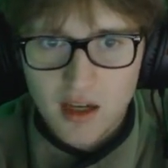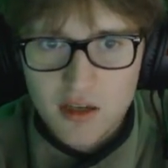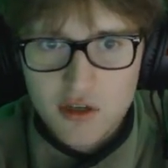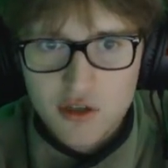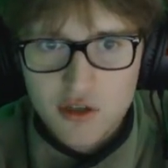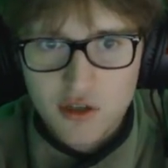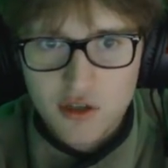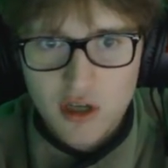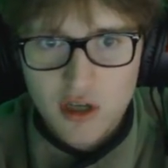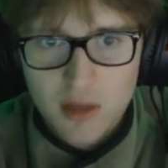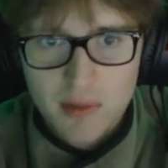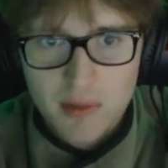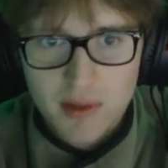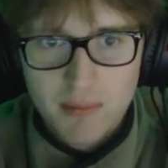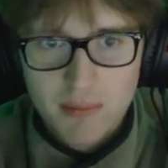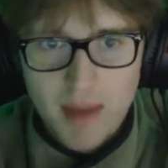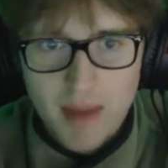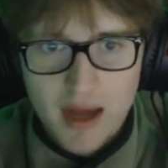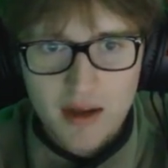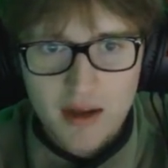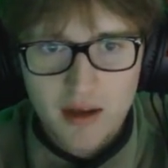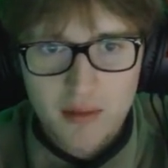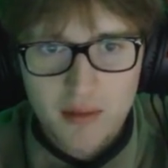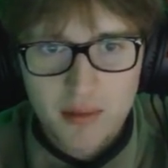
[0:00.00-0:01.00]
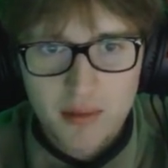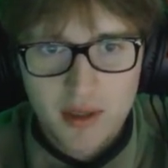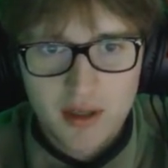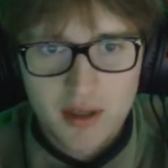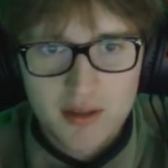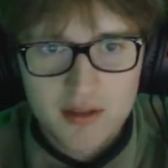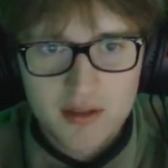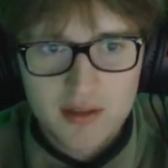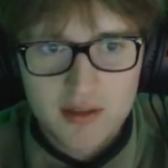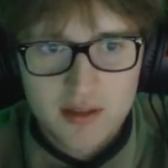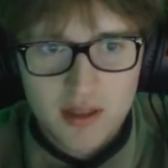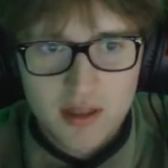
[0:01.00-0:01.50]
just going to be meta?
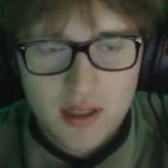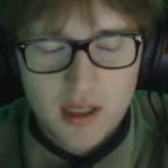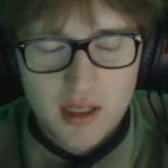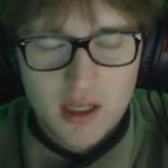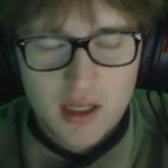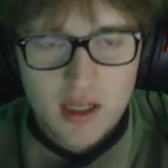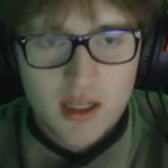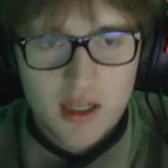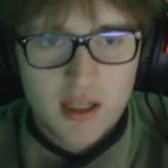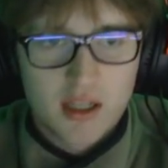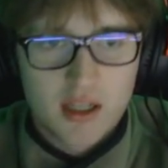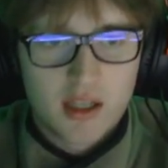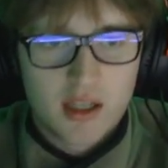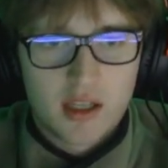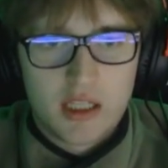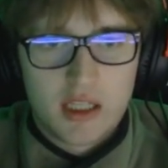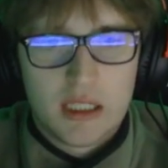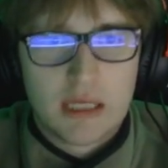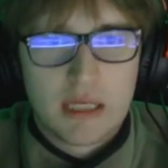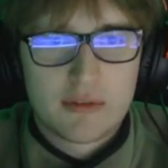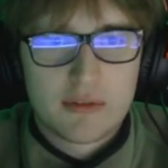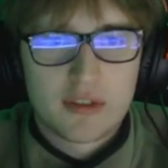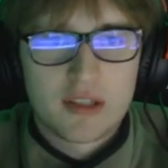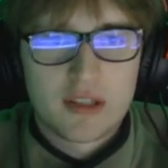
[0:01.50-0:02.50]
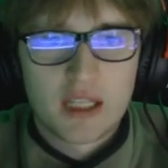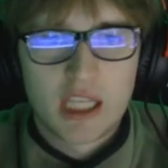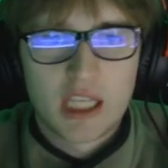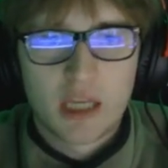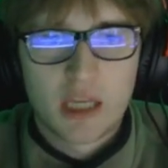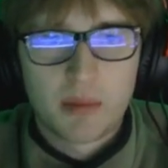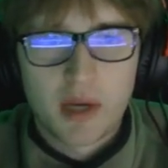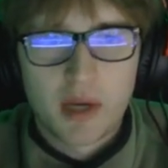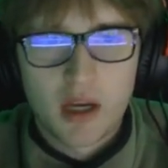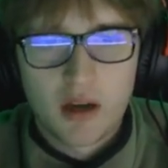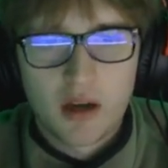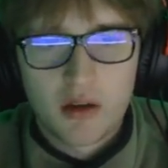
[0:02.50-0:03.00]
Because you have to think
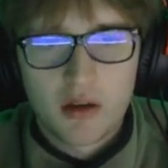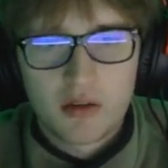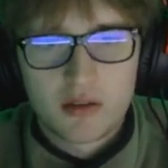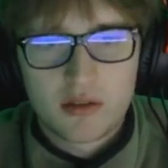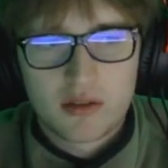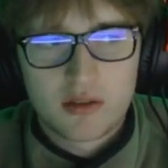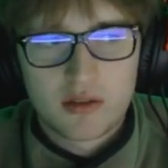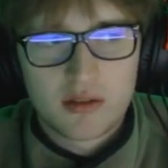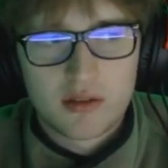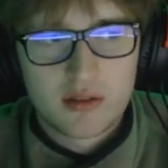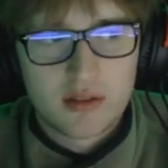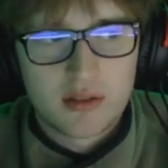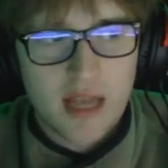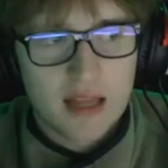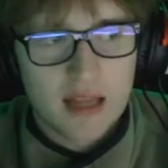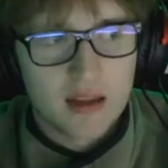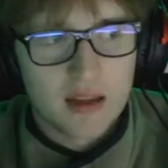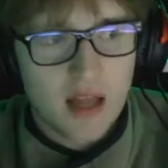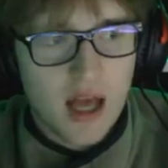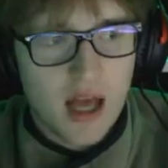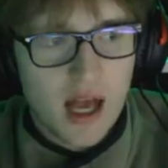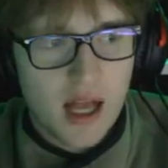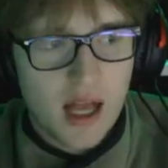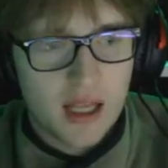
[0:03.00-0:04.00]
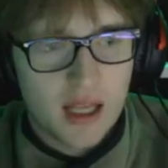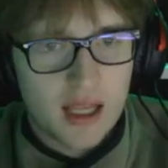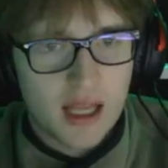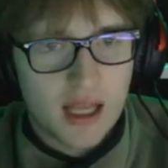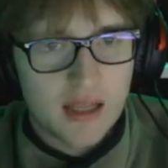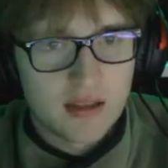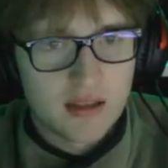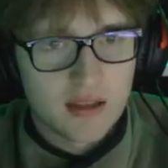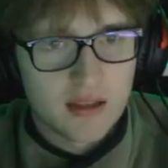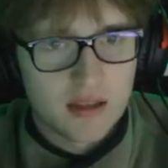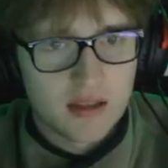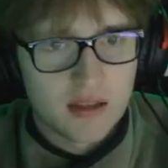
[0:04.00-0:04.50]
about Deadlock
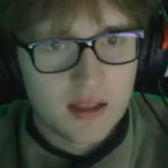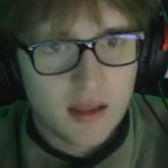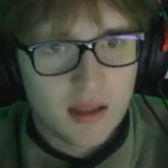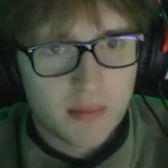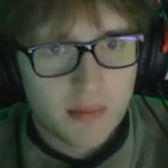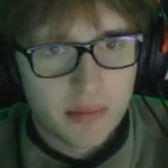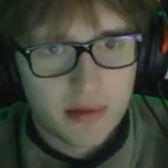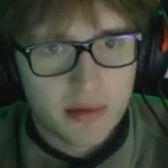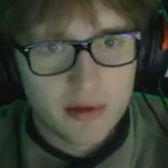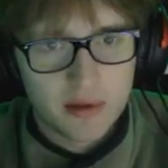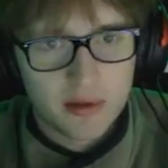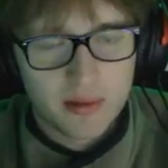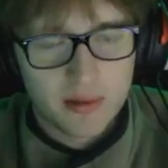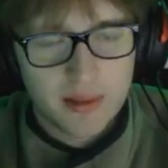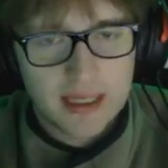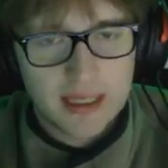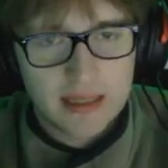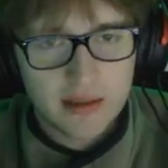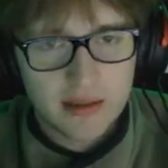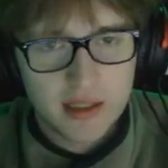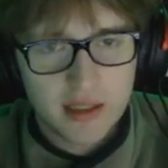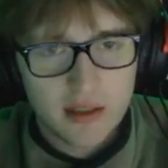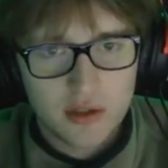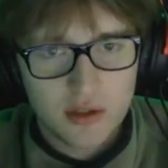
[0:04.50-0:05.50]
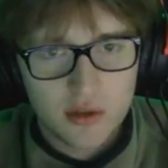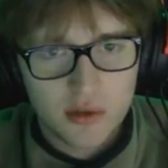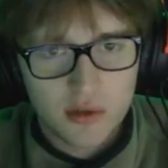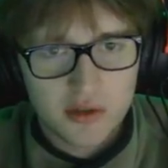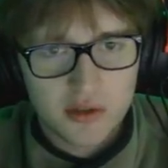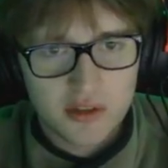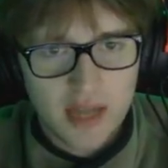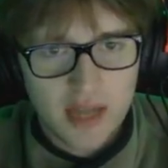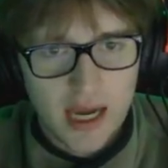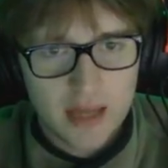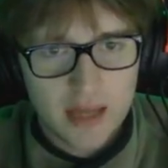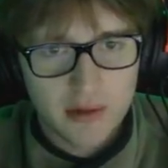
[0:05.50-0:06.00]
as a completely new
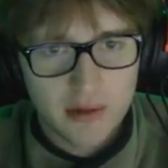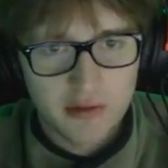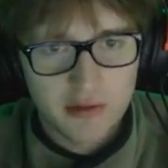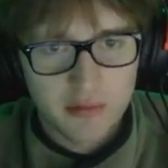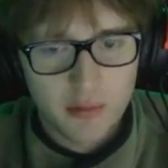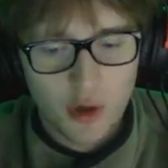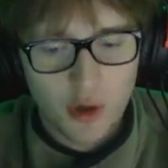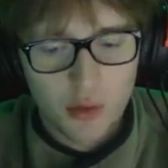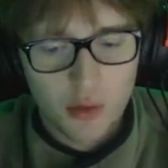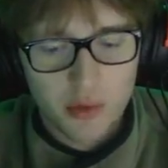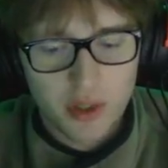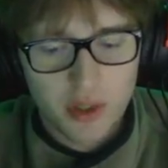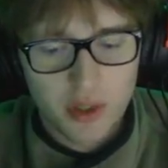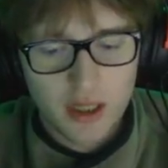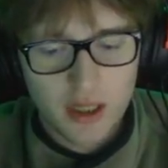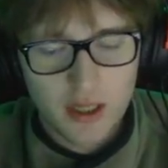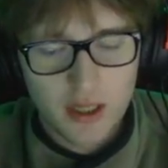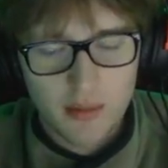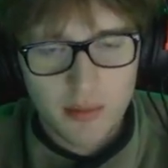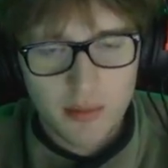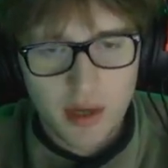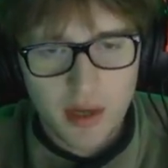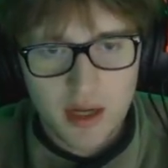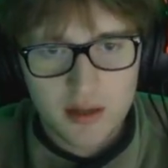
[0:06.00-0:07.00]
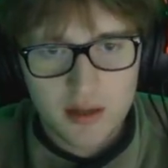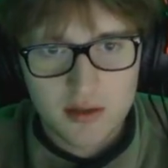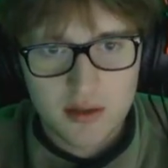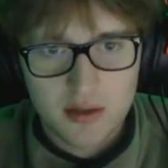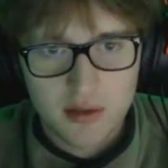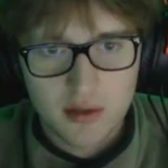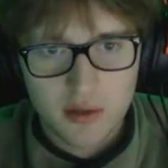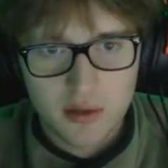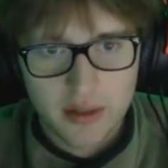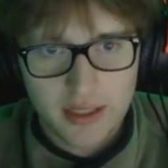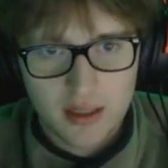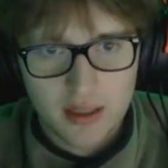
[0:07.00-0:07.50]
style of MOBA compared
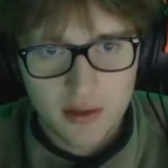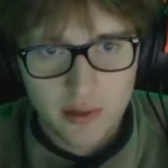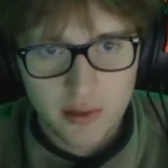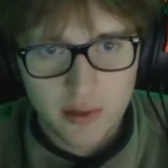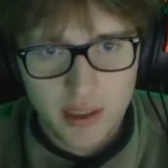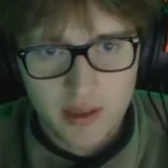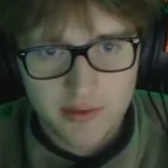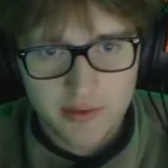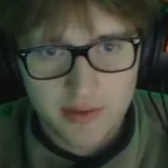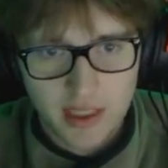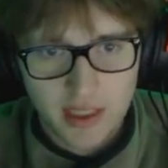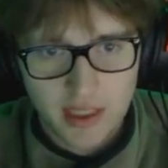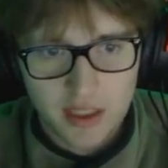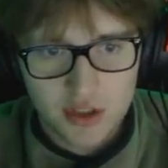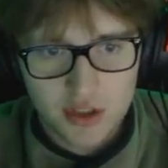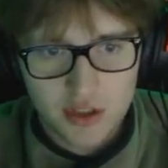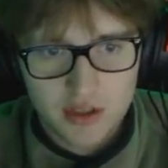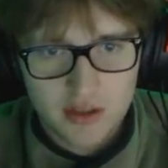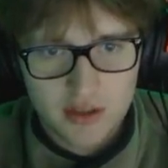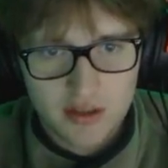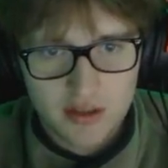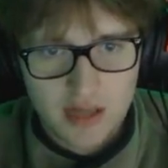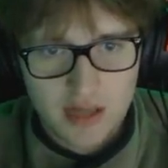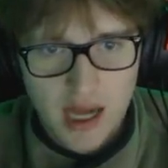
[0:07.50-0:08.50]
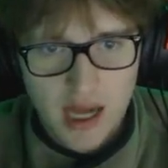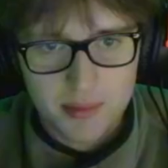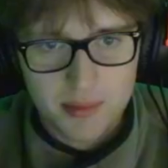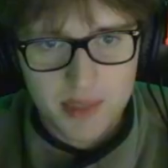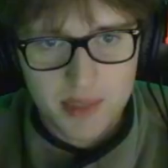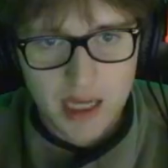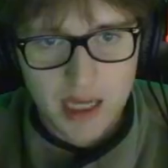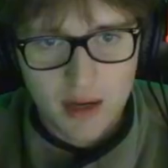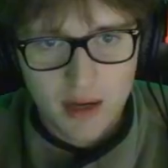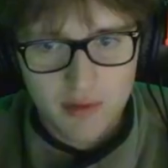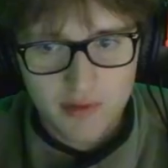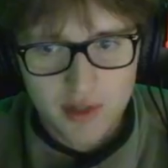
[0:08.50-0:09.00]
to like a League of Legends, a
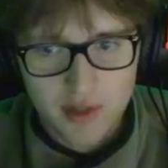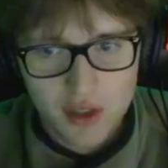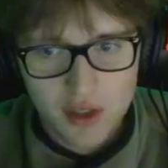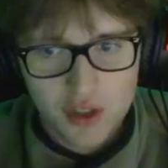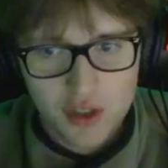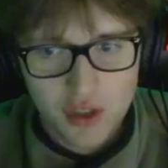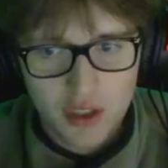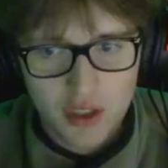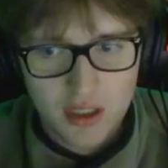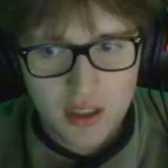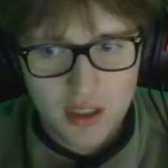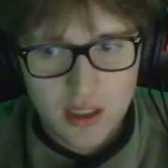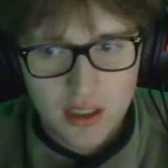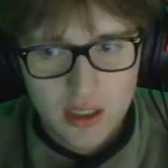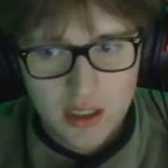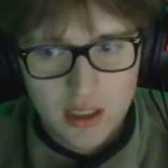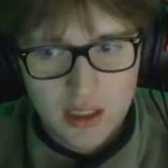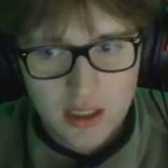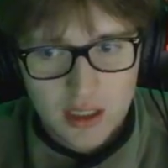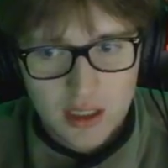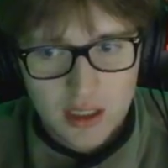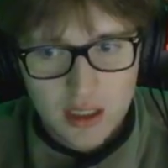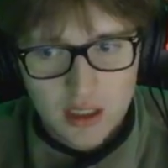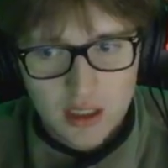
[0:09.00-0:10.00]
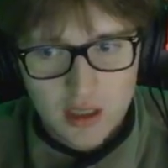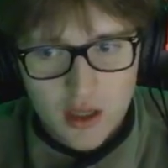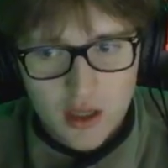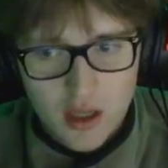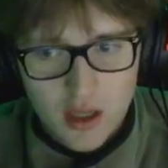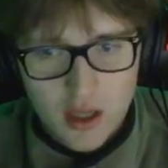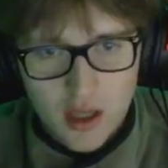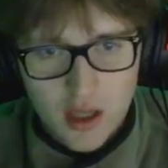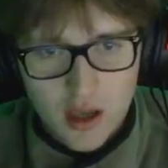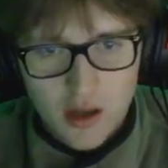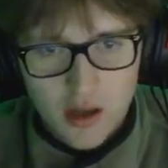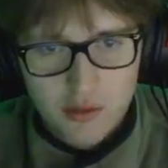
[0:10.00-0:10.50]
top-down version
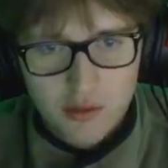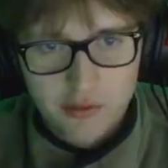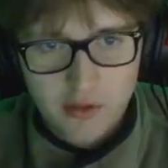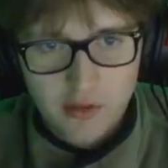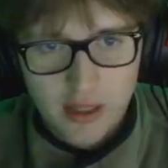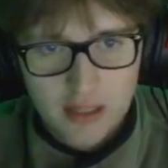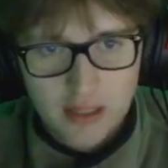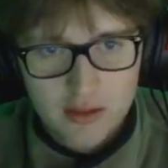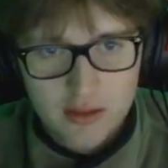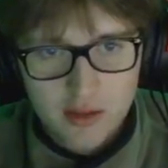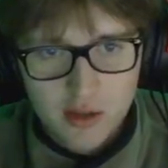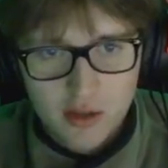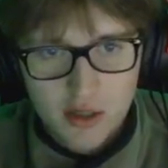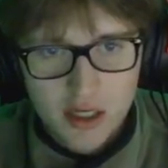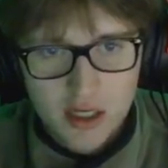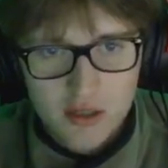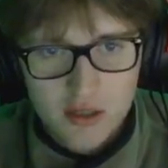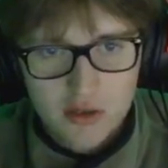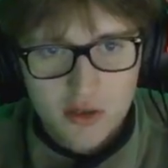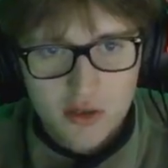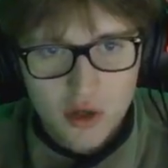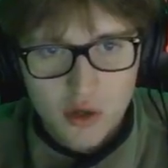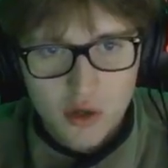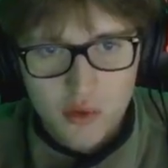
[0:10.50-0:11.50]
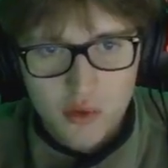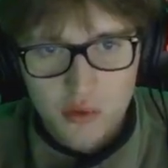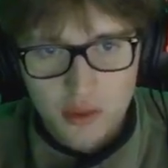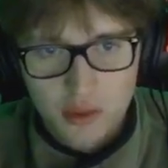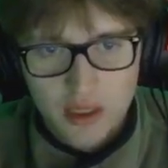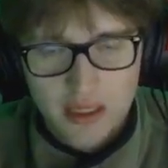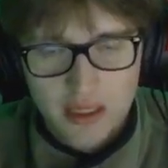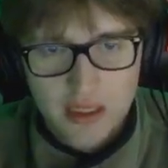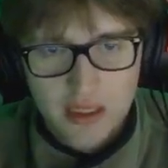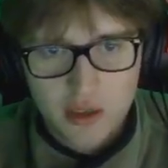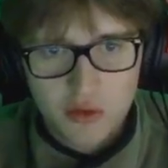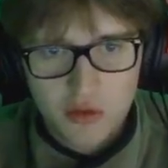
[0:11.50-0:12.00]
of like, there is no
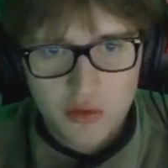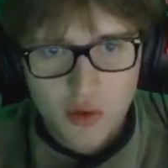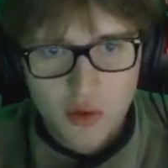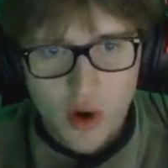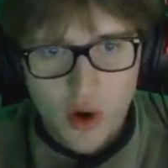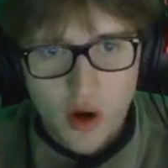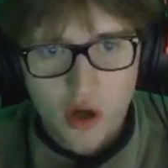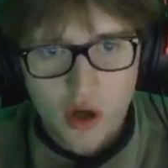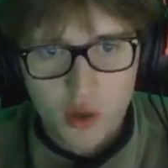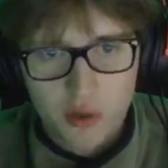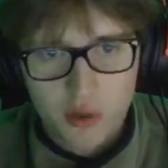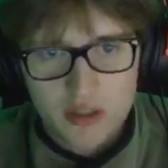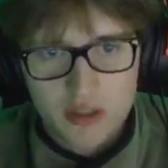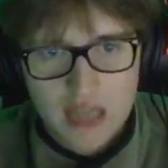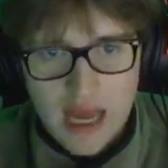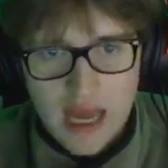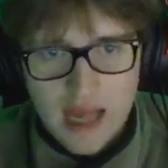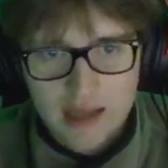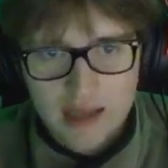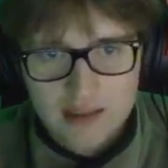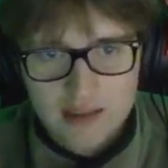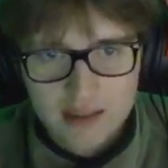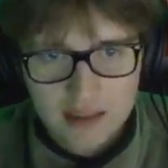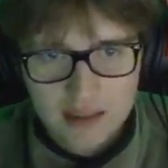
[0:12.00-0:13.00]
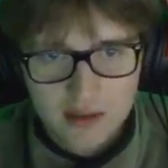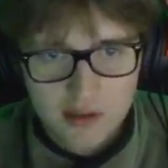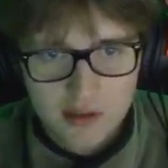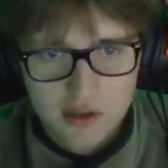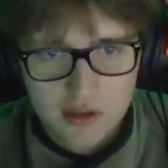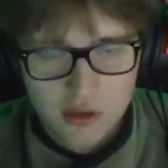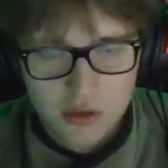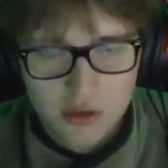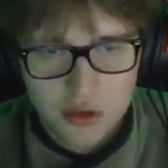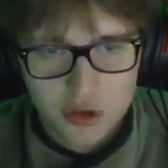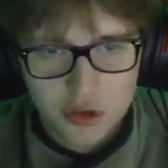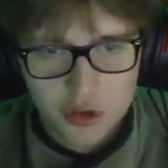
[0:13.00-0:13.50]
really, you do auto attacks, like there's
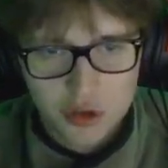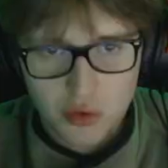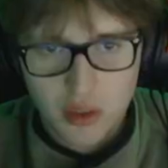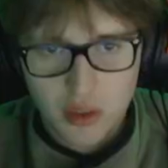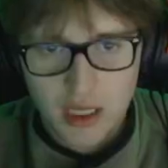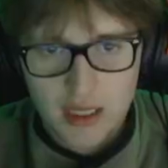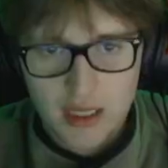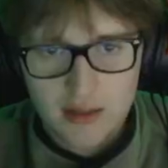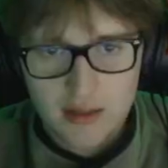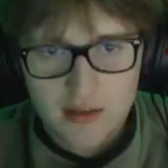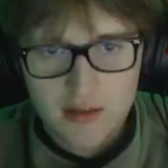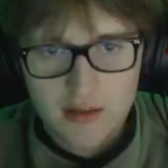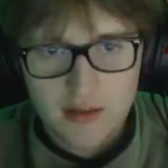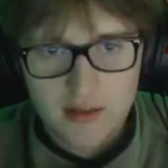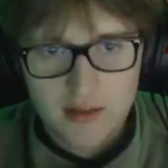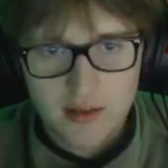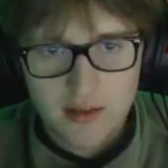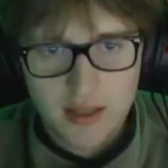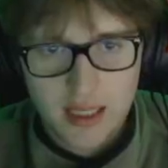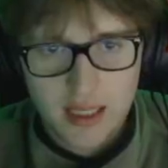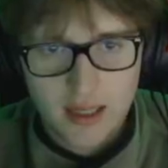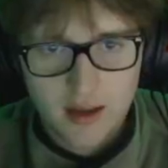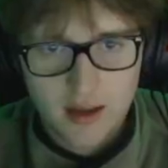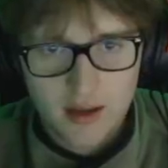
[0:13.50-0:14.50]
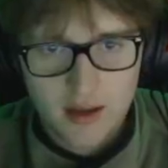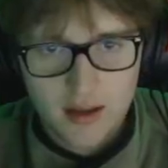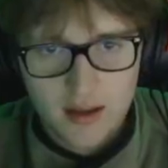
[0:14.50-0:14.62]
no shooting. Like,